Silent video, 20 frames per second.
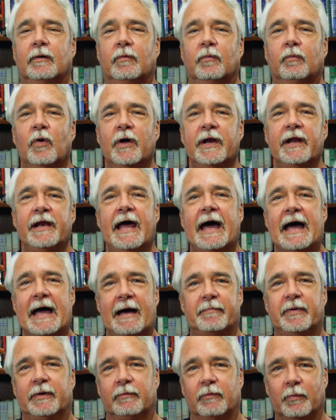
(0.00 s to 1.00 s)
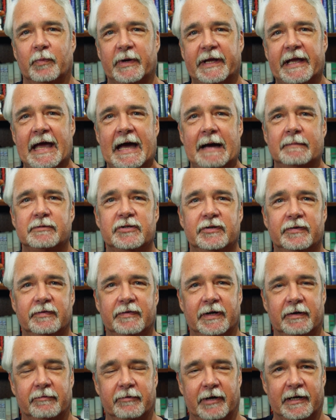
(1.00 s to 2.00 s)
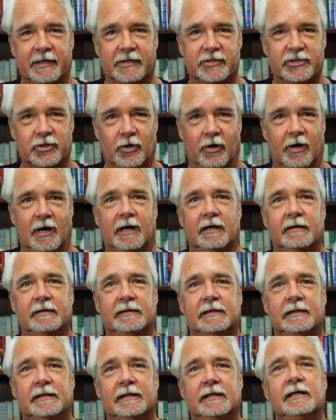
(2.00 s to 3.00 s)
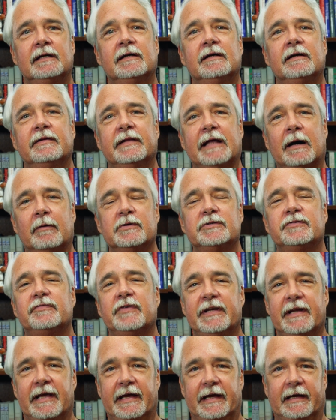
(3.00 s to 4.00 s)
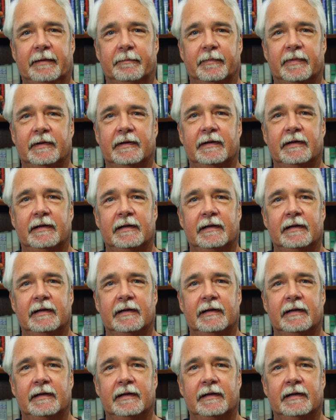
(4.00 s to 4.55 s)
What had happened when we captured the Iran Ajr? That was the name